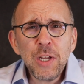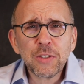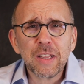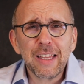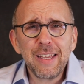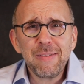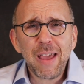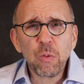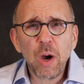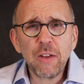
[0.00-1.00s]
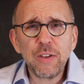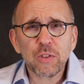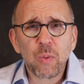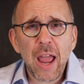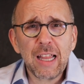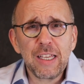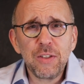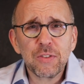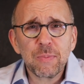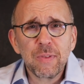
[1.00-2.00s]
Recently, at one of his
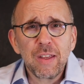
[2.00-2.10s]
rallies,